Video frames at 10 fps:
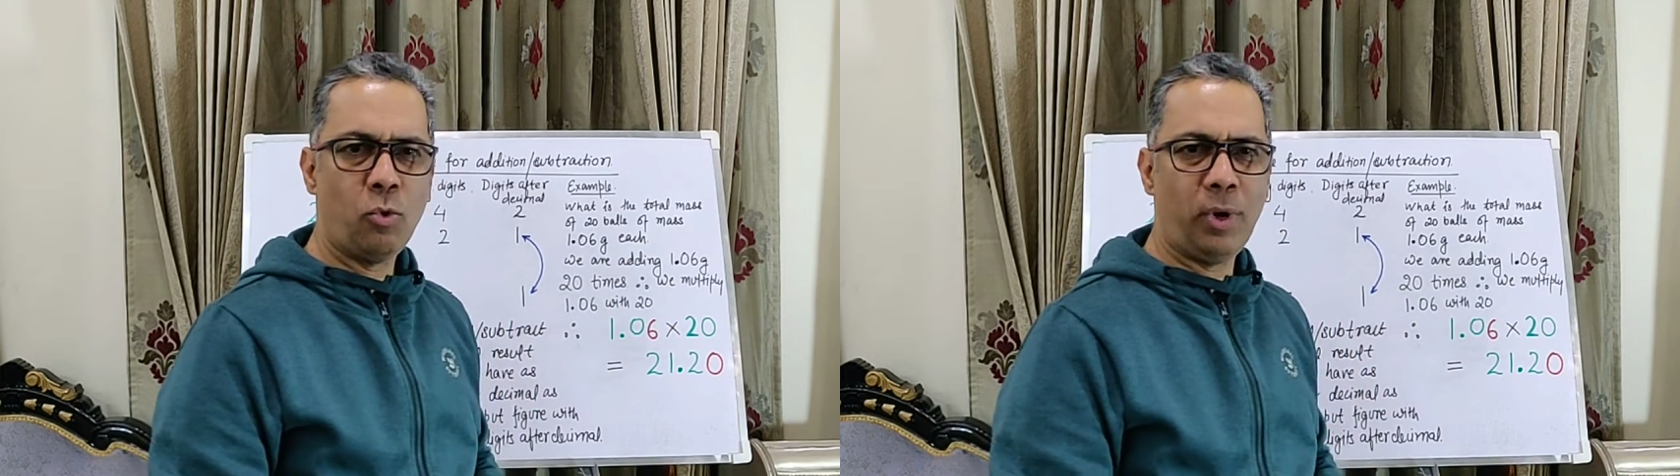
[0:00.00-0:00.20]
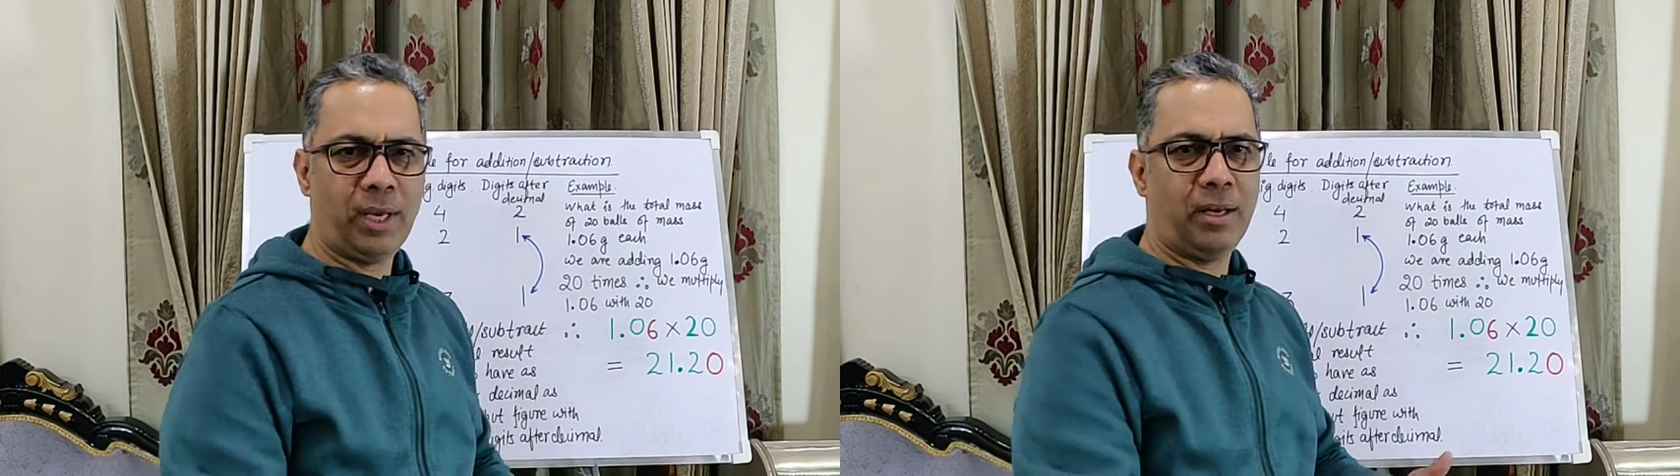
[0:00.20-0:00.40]

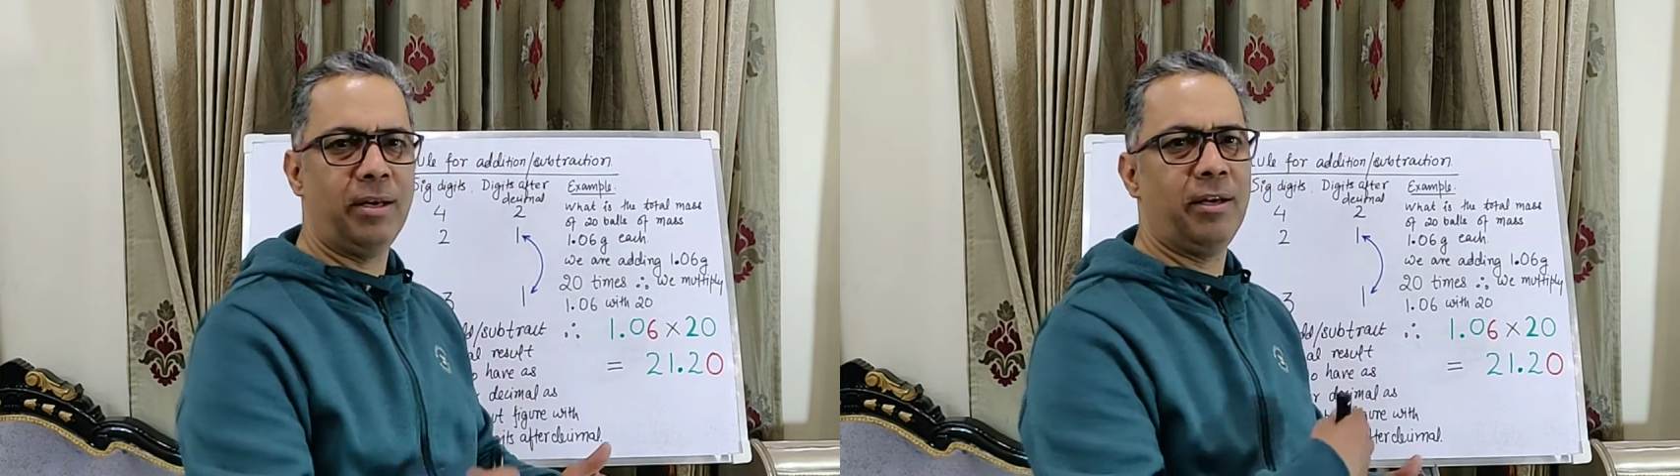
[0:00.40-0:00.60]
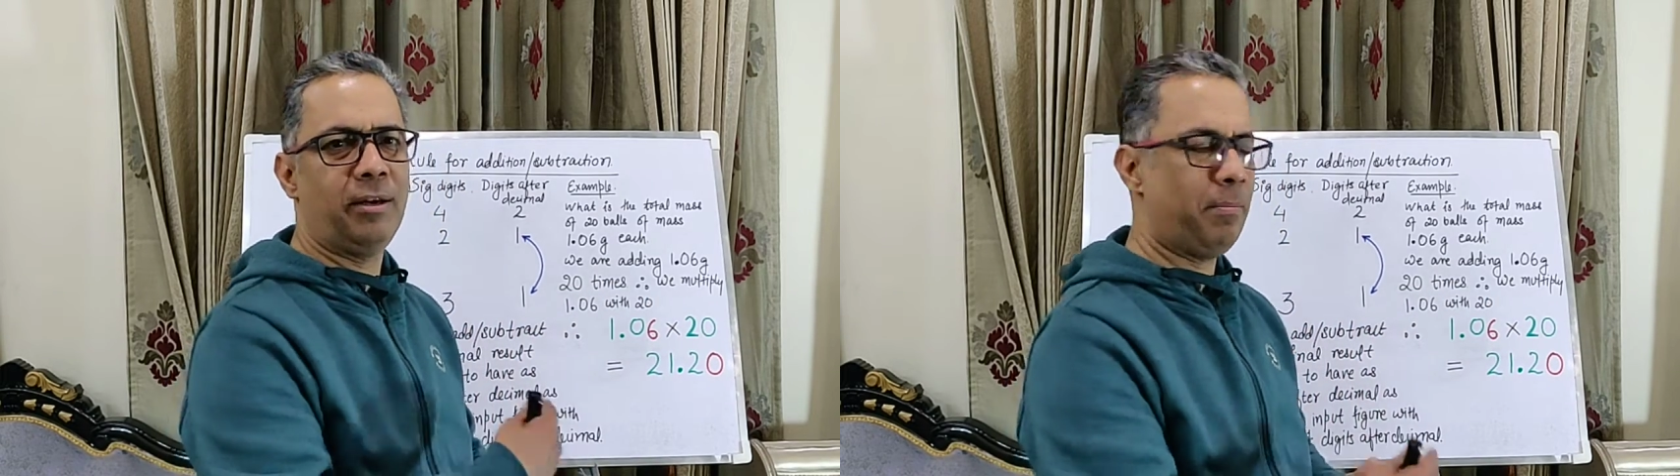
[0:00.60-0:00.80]

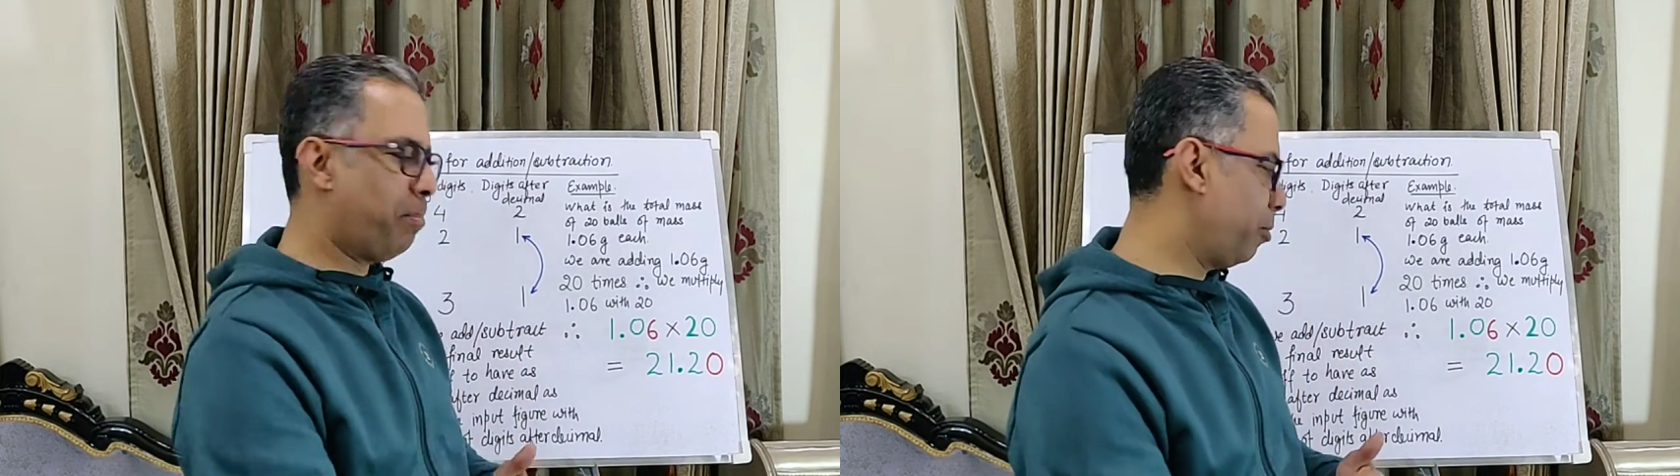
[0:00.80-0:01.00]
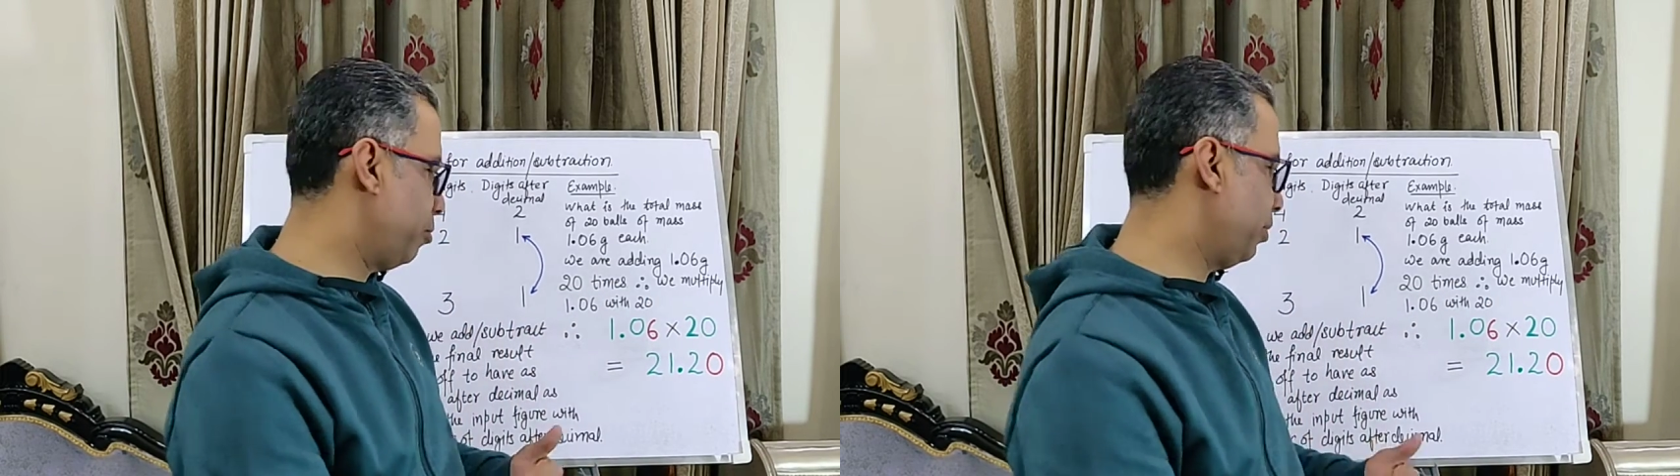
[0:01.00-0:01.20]
quick
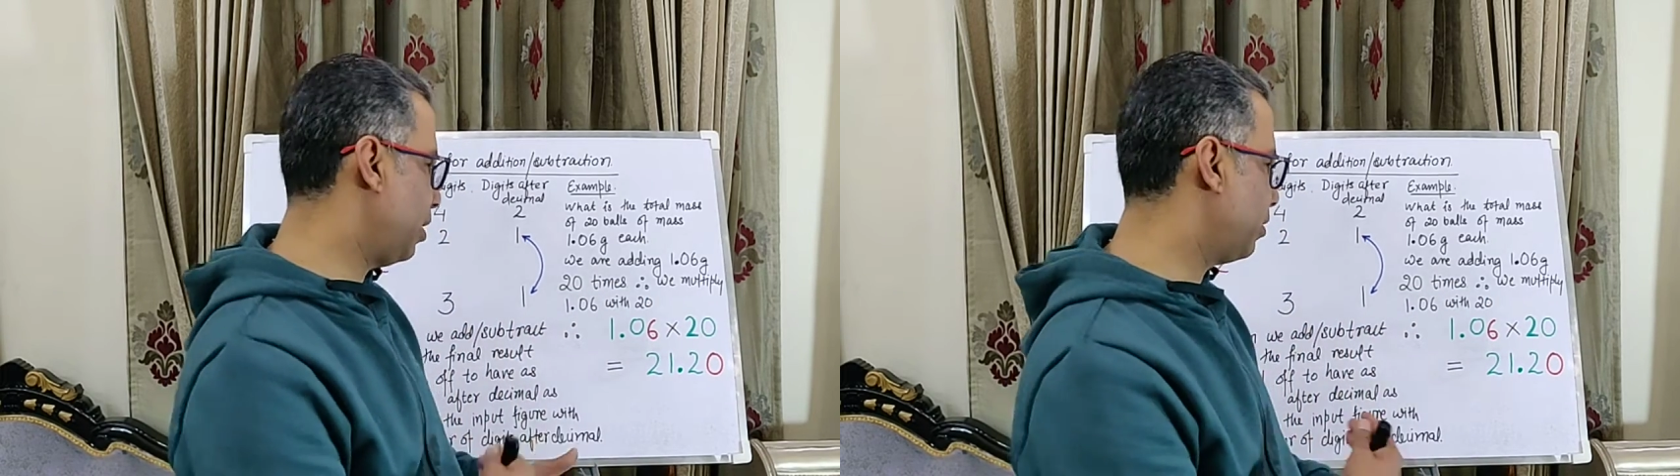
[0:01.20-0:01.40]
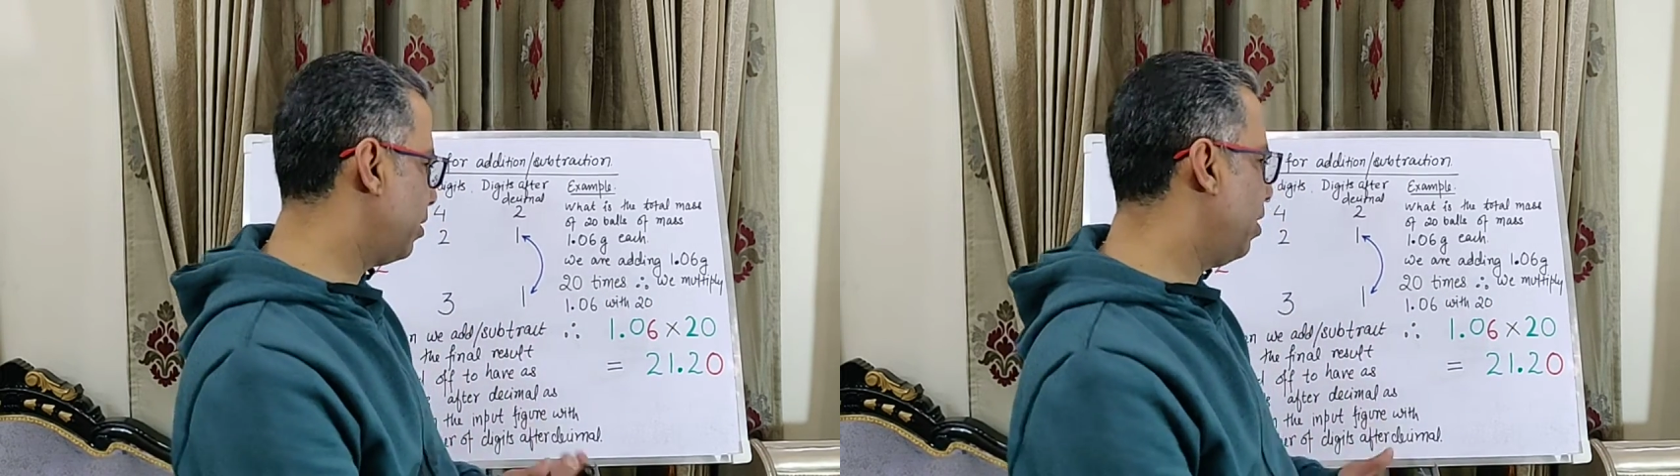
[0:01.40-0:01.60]

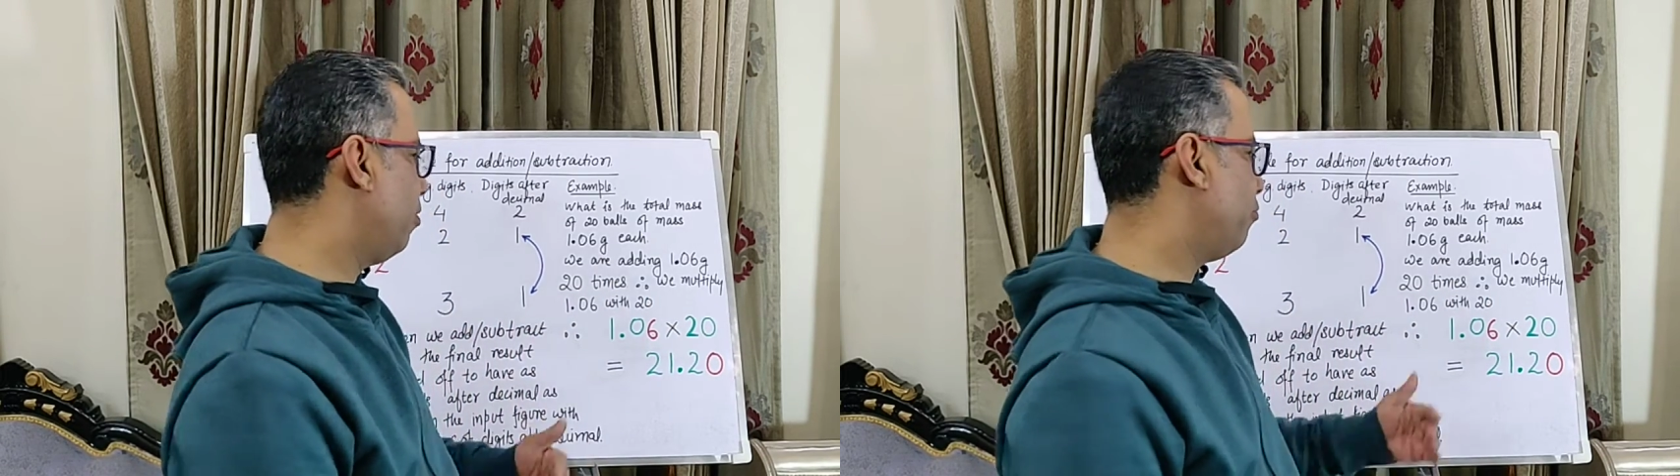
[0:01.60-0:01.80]
process